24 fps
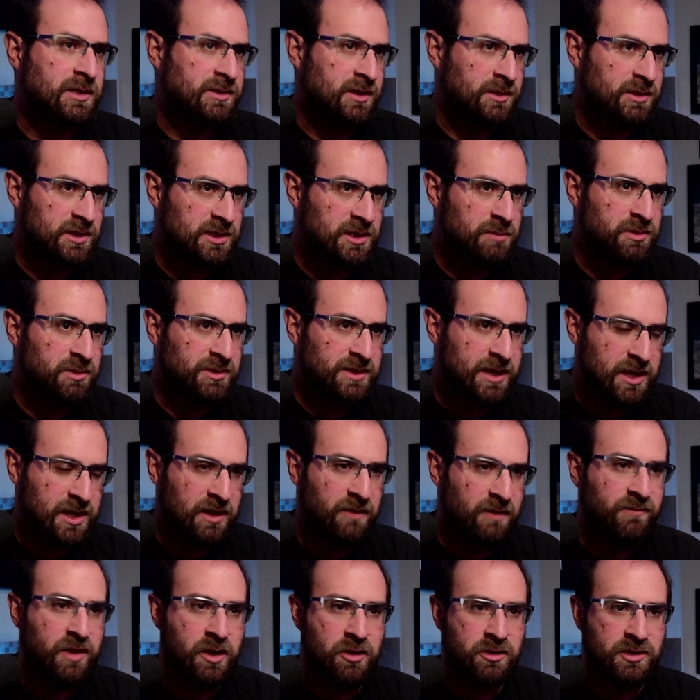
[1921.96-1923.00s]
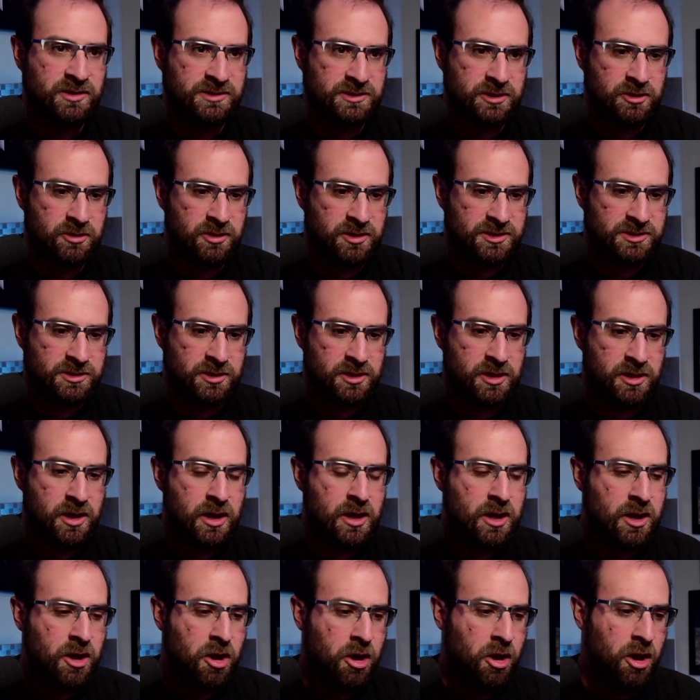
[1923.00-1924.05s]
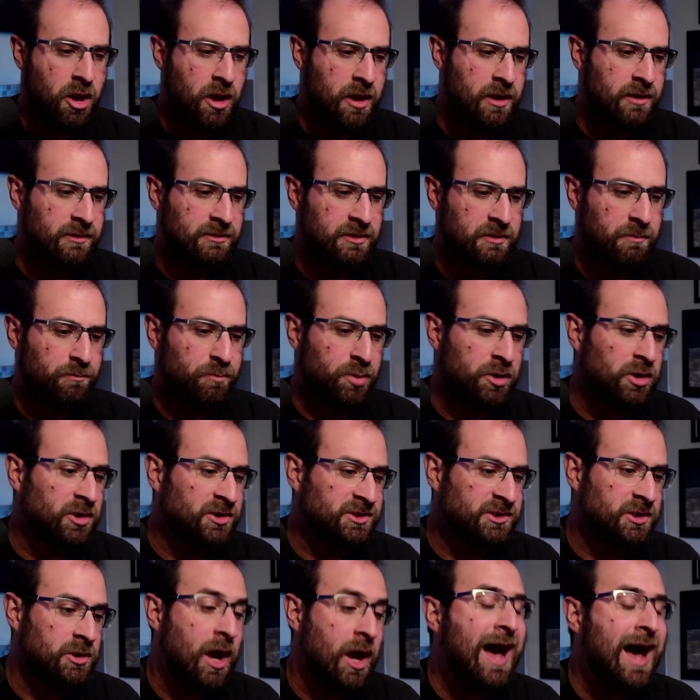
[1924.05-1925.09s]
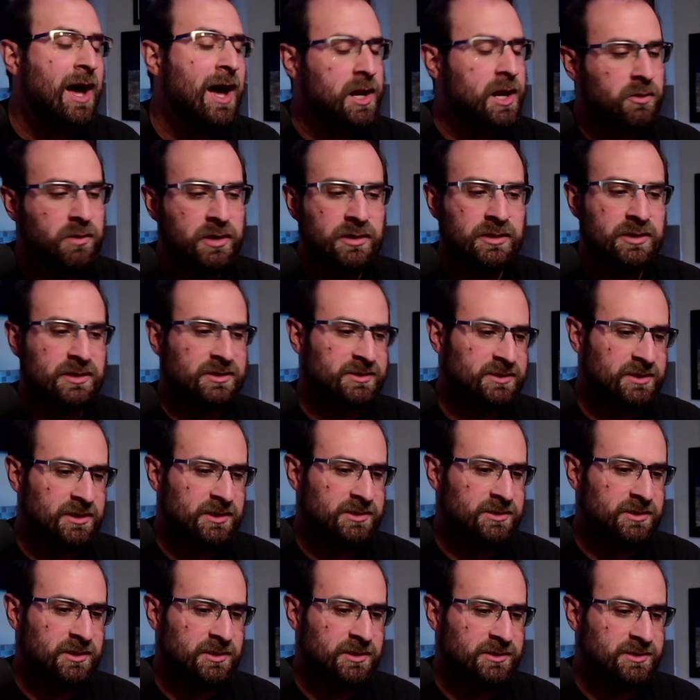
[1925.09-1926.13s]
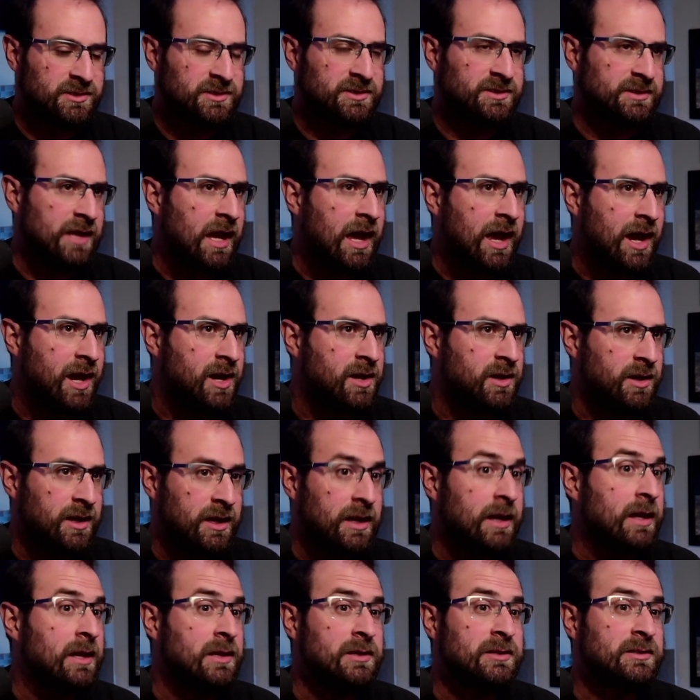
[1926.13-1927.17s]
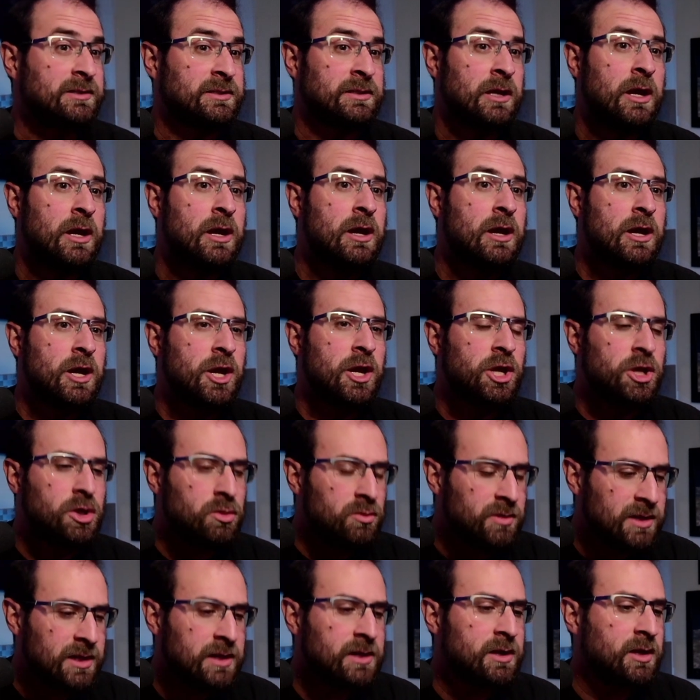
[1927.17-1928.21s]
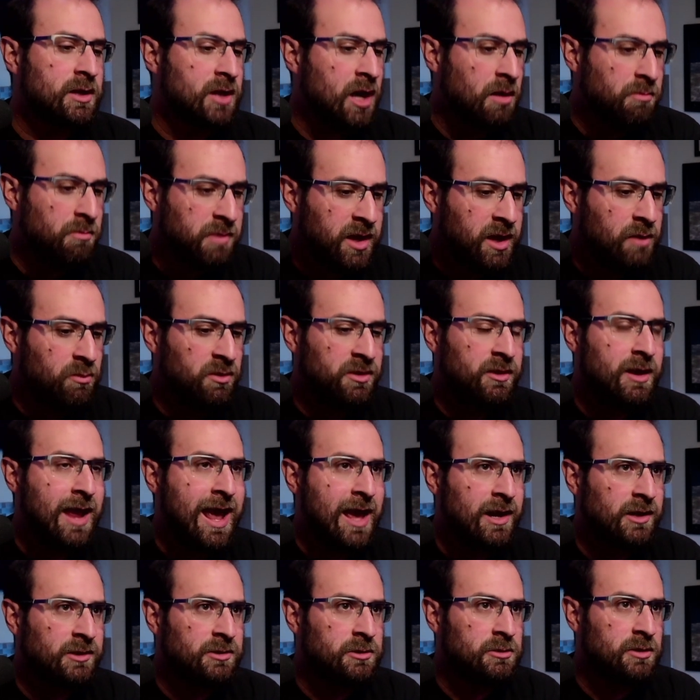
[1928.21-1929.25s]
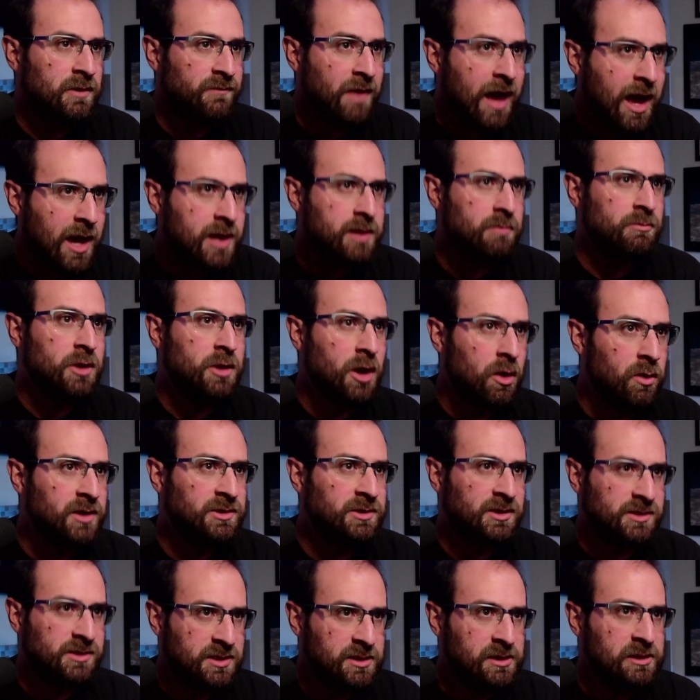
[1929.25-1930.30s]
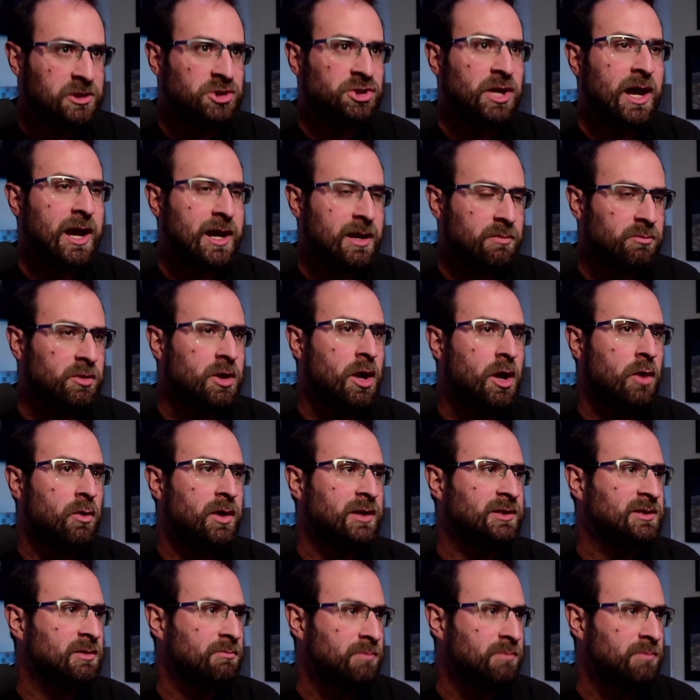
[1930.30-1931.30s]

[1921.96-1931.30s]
think need to be taken very seriously. On the person hiring the assistant's side, it is, you need to come in with an attitude of, I am going to teach, I am going to